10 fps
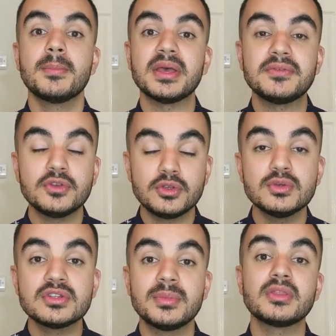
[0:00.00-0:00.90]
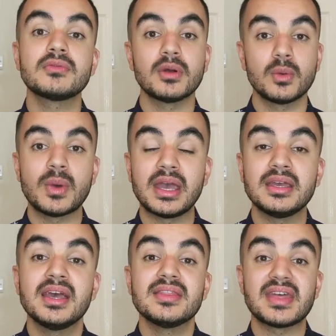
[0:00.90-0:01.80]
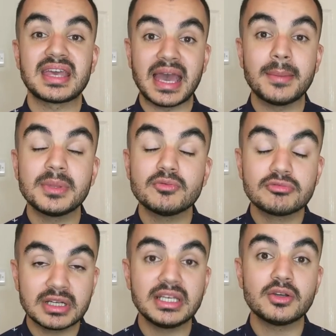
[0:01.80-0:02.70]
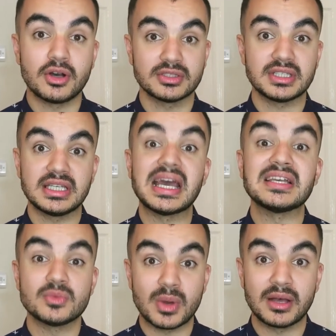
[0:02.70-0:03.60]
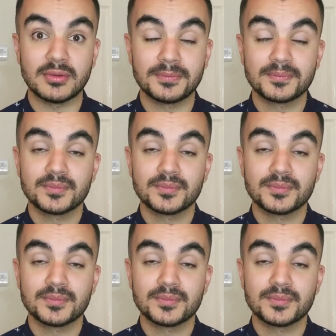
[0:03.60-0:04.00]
but if you use them in the wrong way, they can be really costly as well.